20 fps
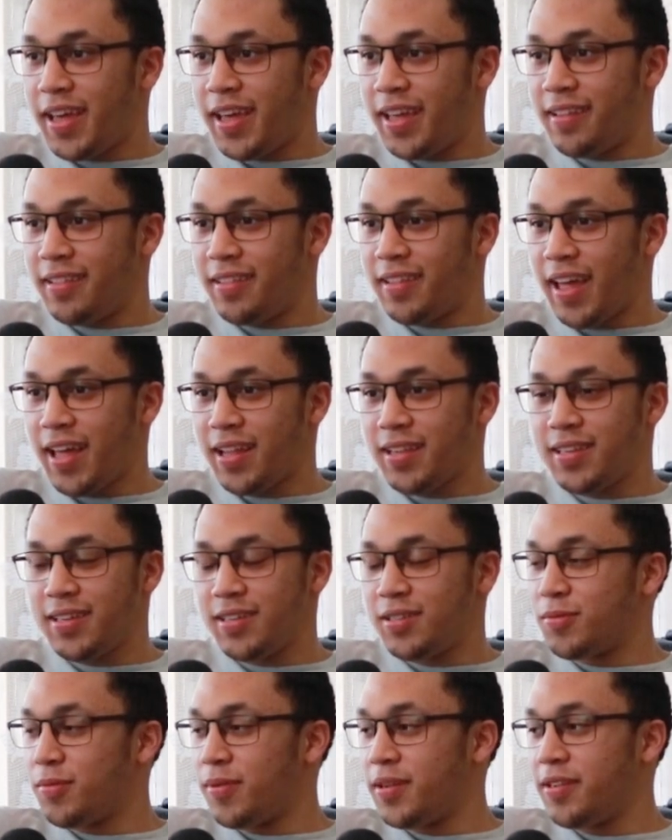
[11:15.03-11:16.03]
And that
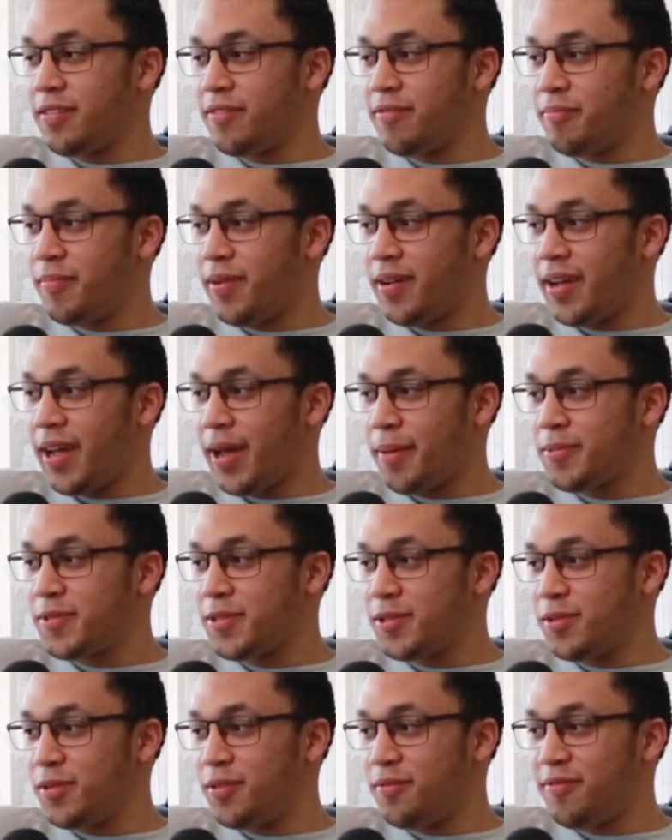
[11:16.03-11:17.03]
is one of my
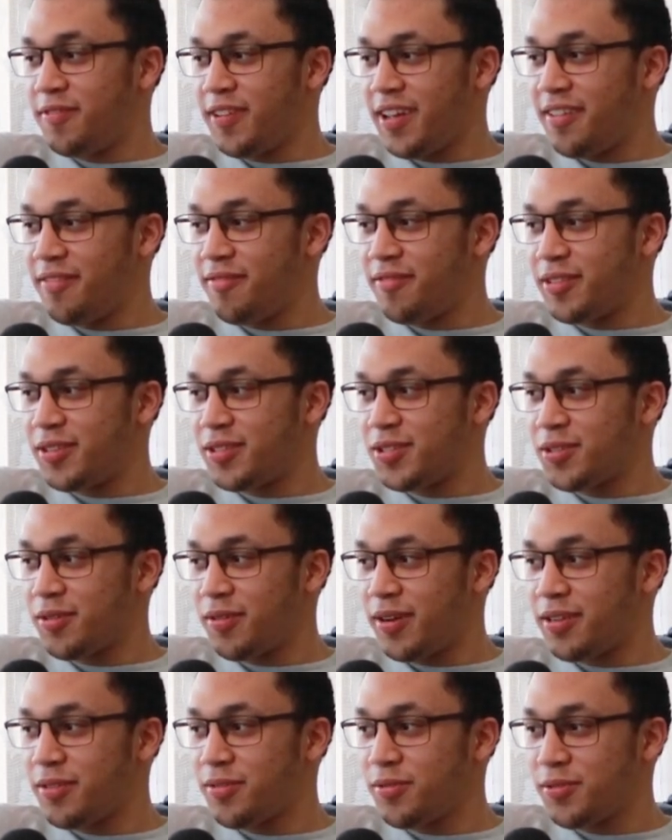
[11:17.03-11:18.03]
absolute favorites. So
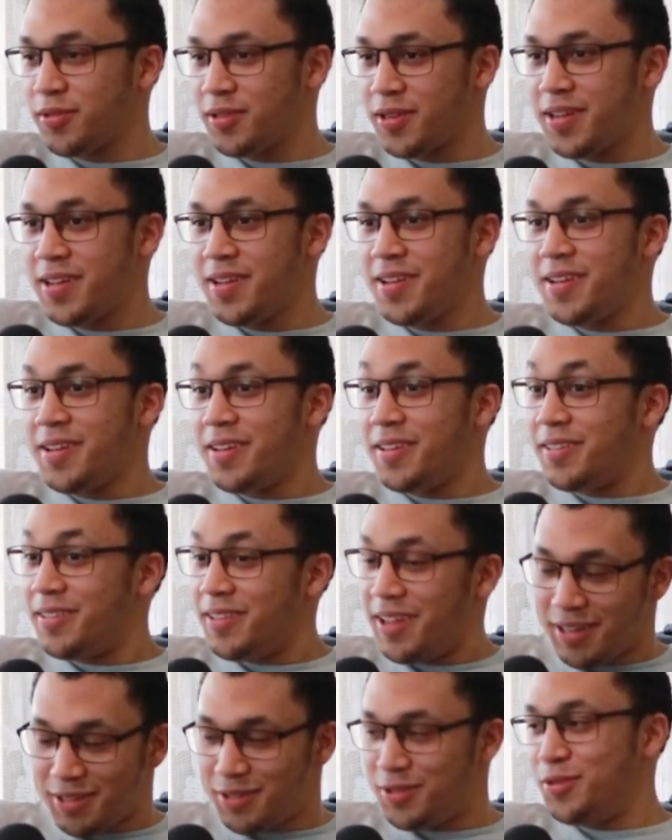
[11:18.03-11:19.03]
I thought,
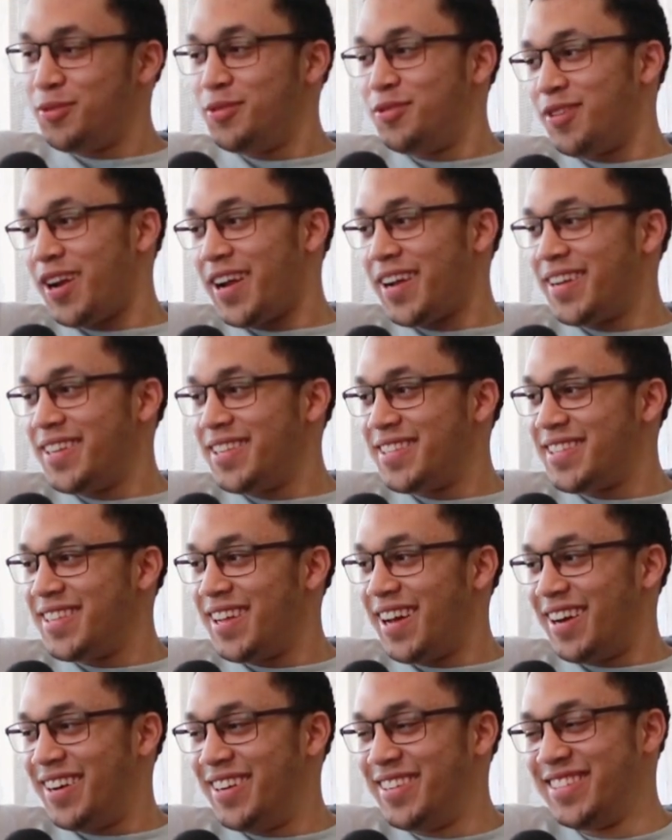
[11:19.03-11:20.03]
let's do dragons
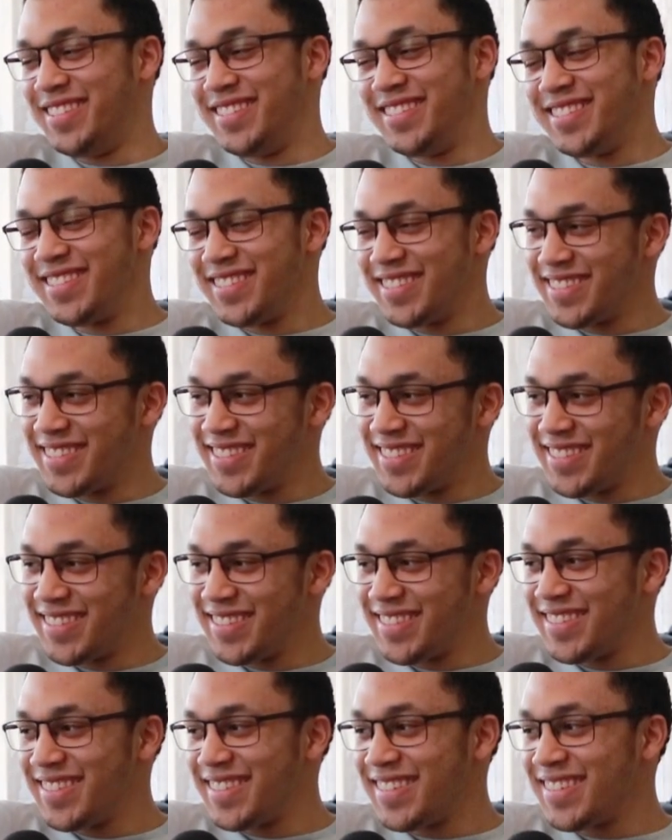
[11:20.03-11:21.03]

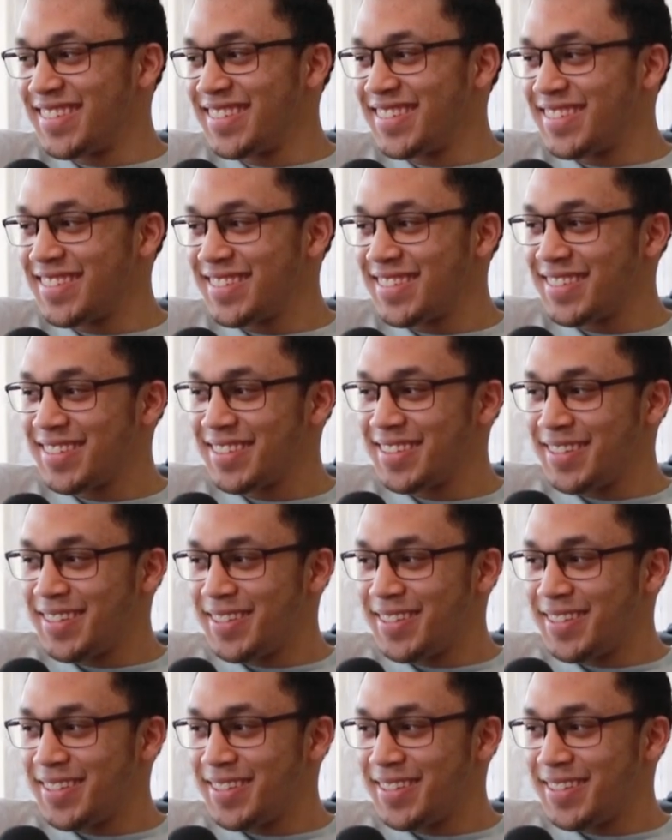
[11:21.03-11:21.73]
now.